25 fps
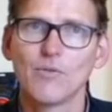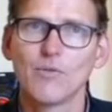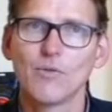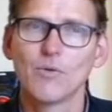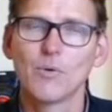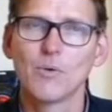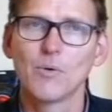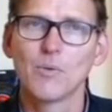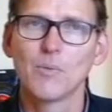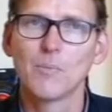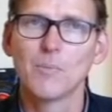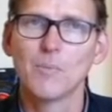
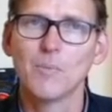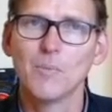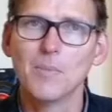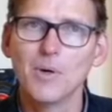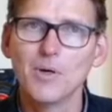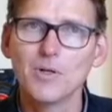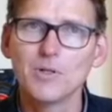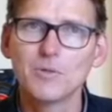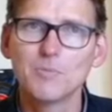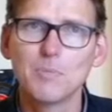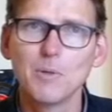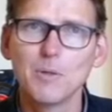Well,
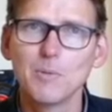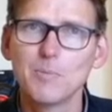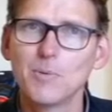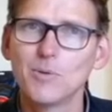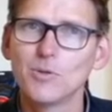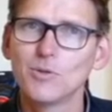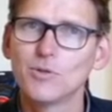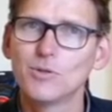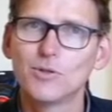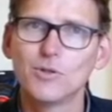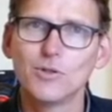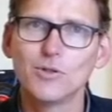most
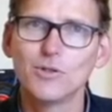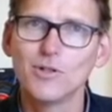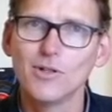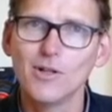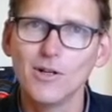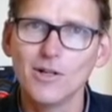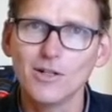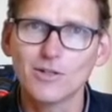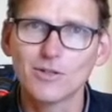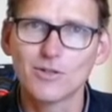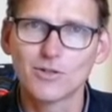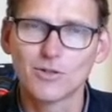people do
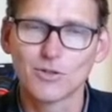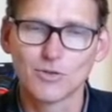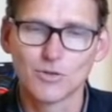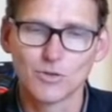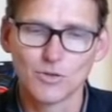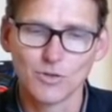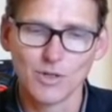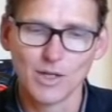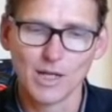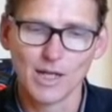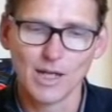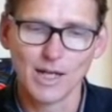not
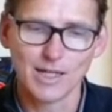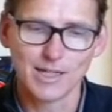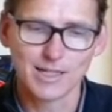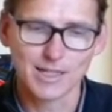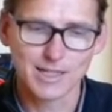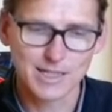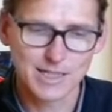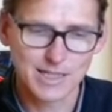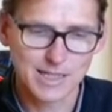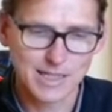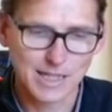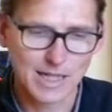
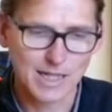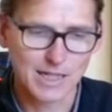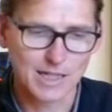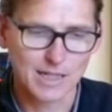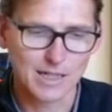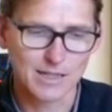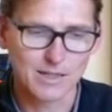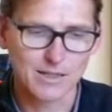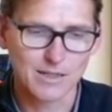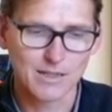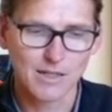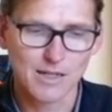understand
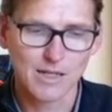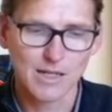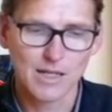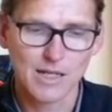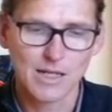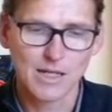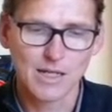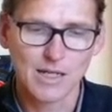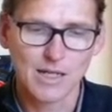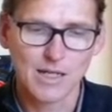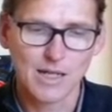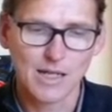it.
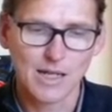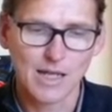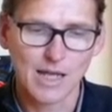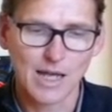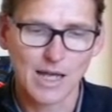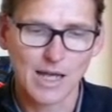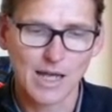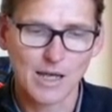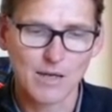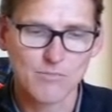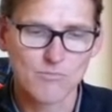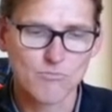
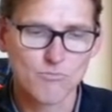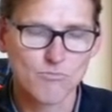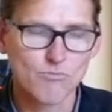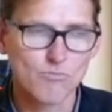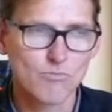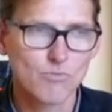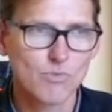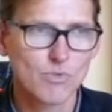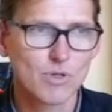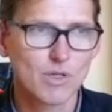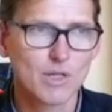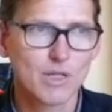
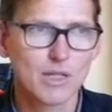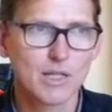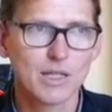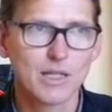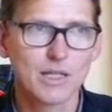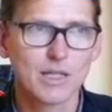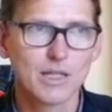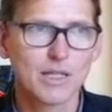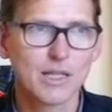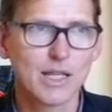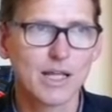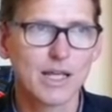Um,
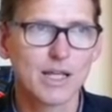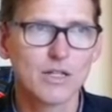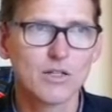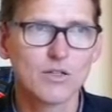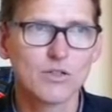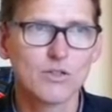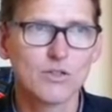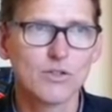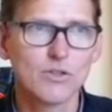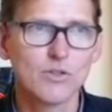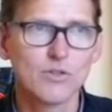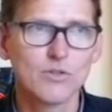they
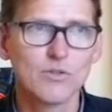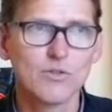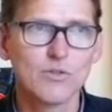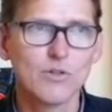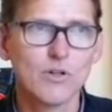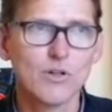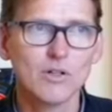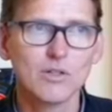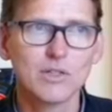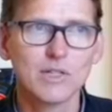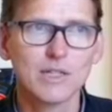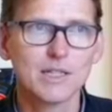do
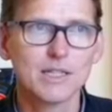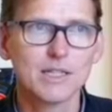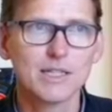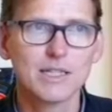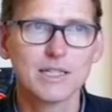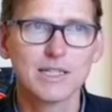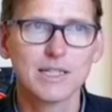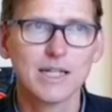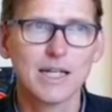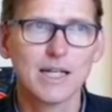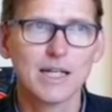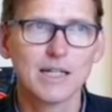not
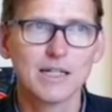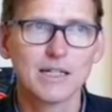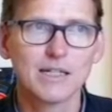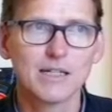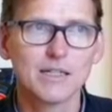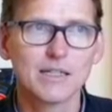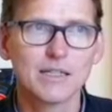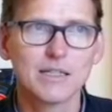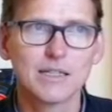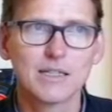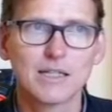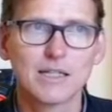
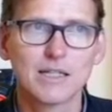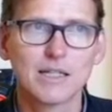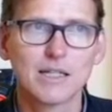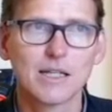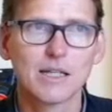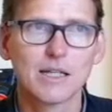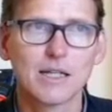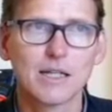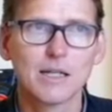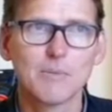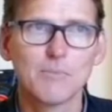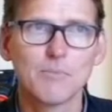understand
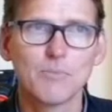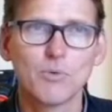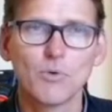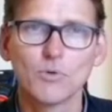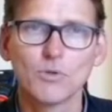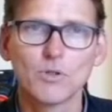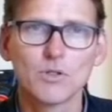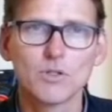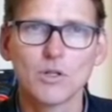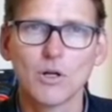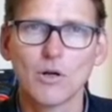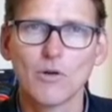the
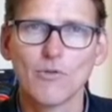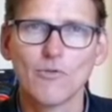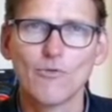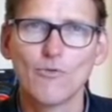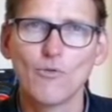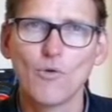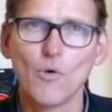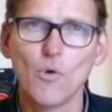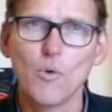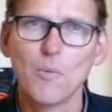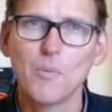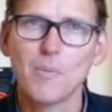importance of
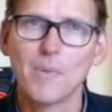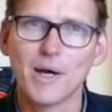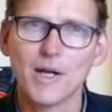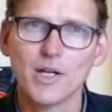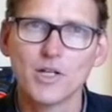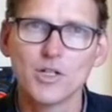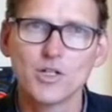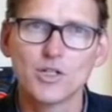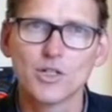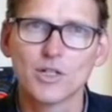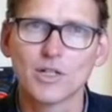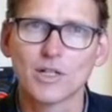
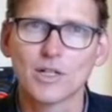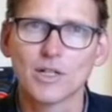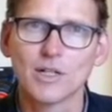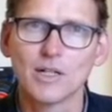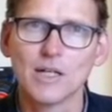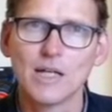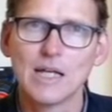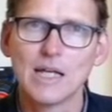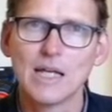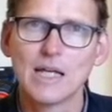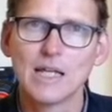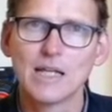formation
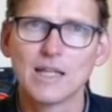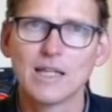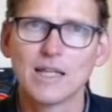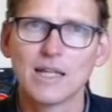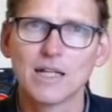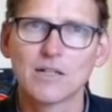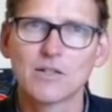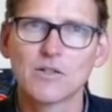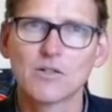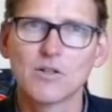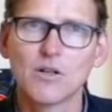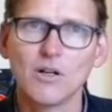
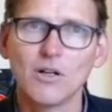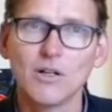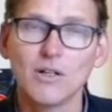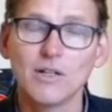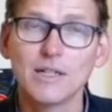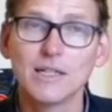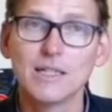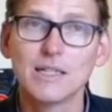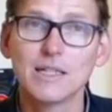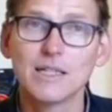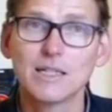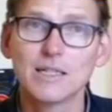that
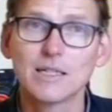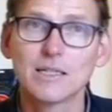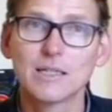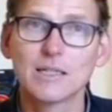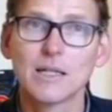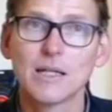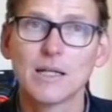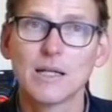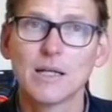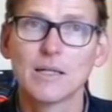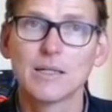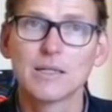God
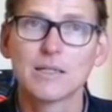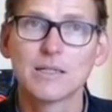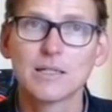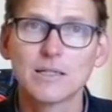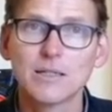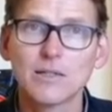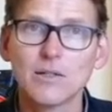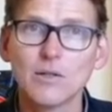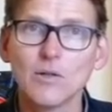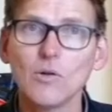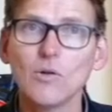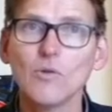is
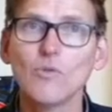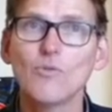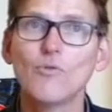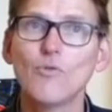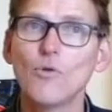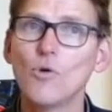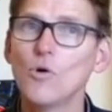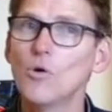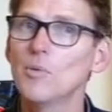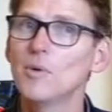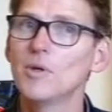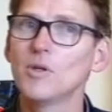still
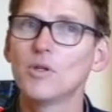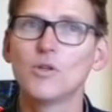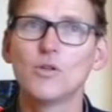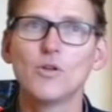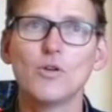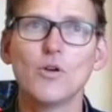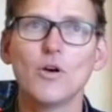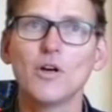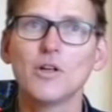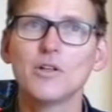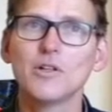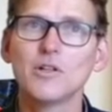forming.
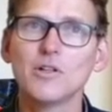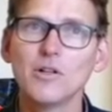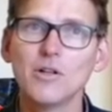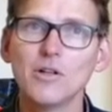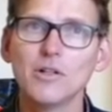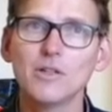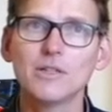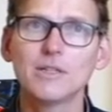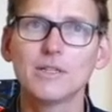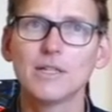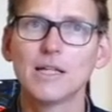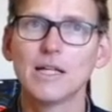You are
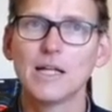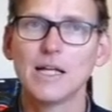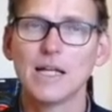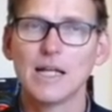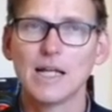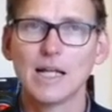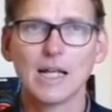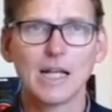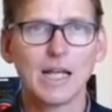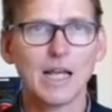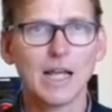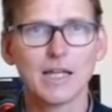not
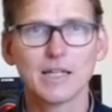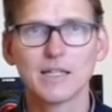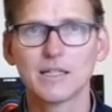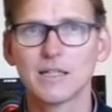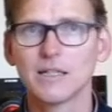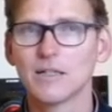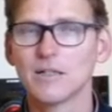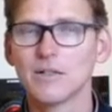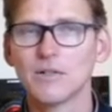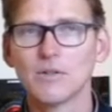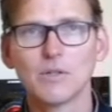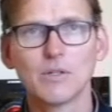like
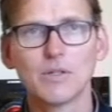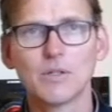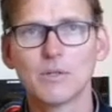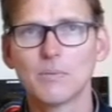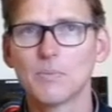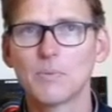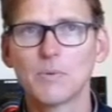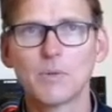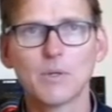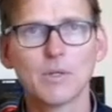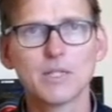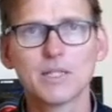
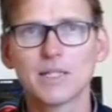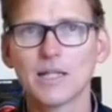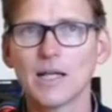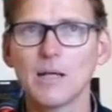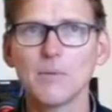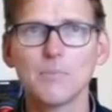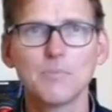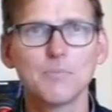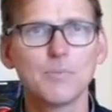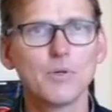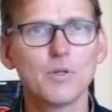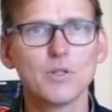in the
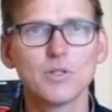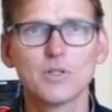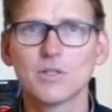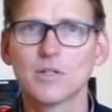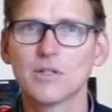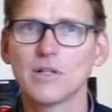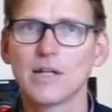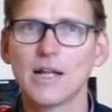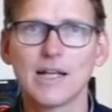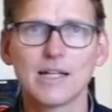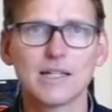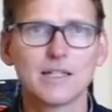same
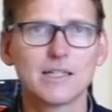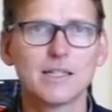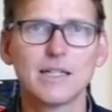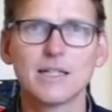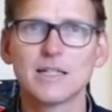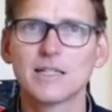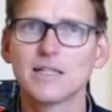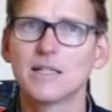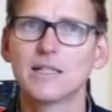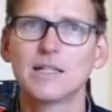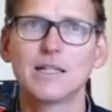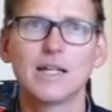person as
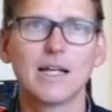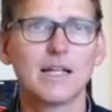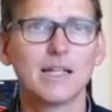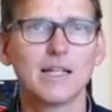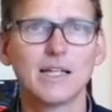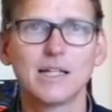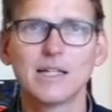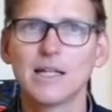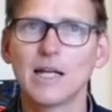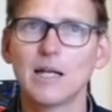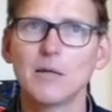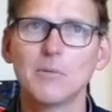yesterday
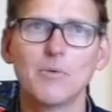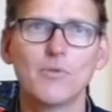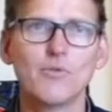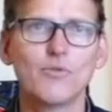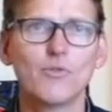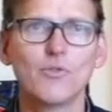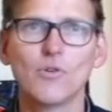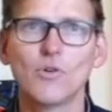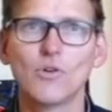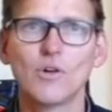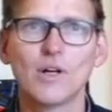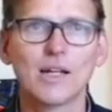and the day
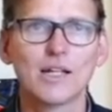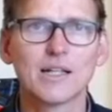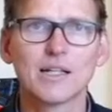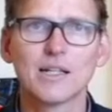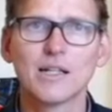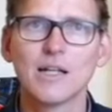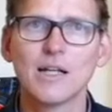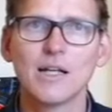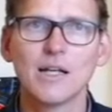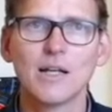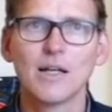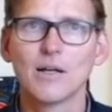before,
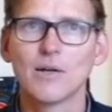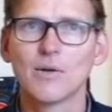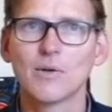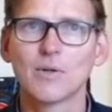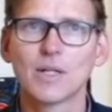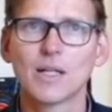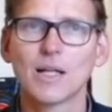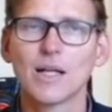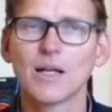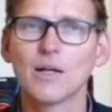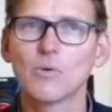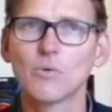and
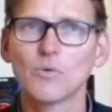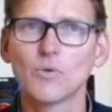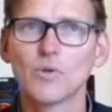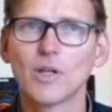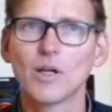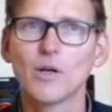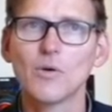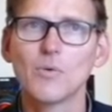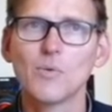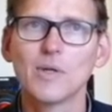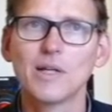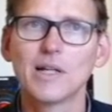
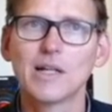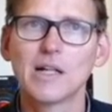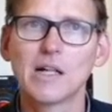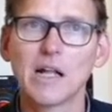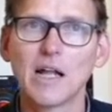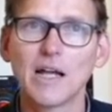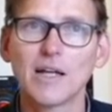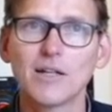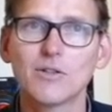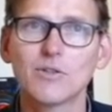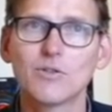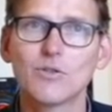although we'd
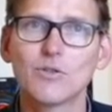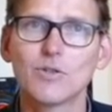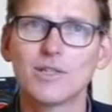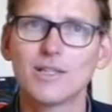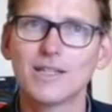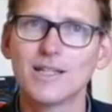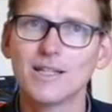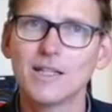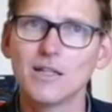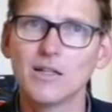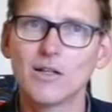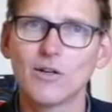like to
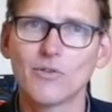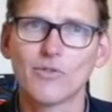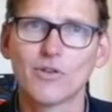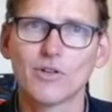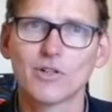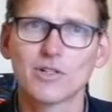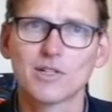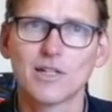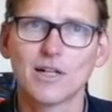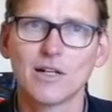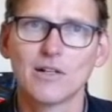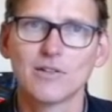think of
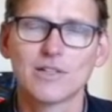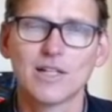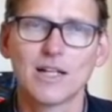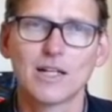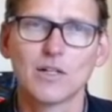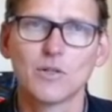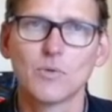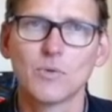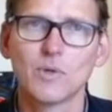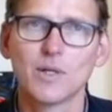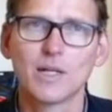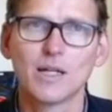ourselves
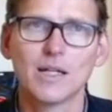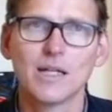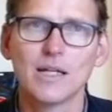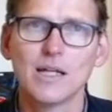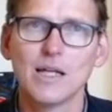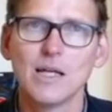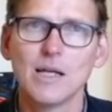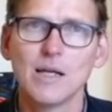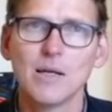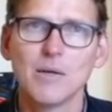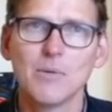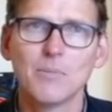that way,
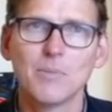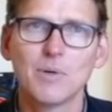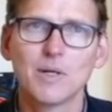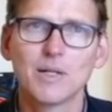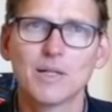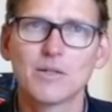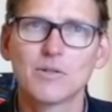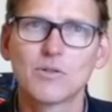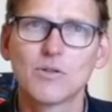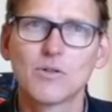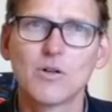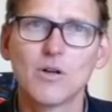
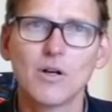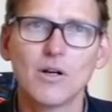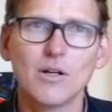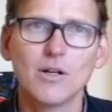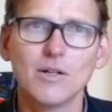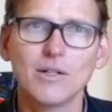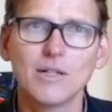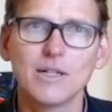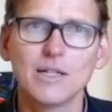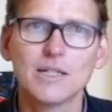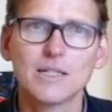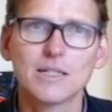but
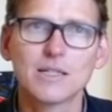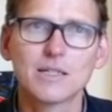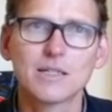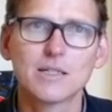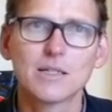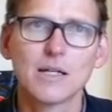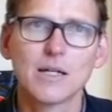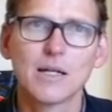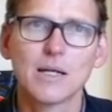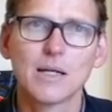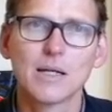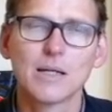God
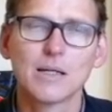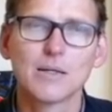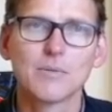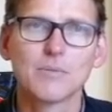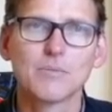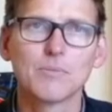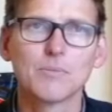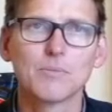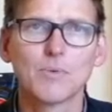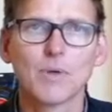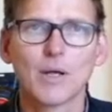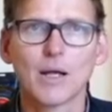is
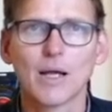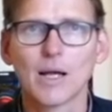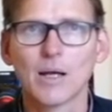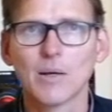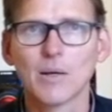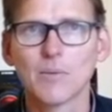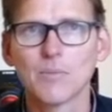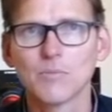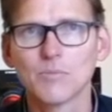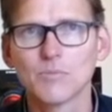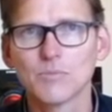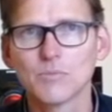
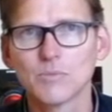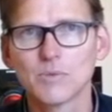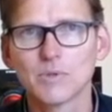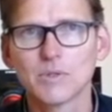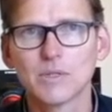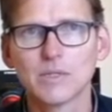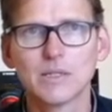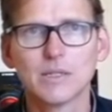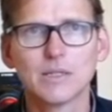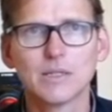um,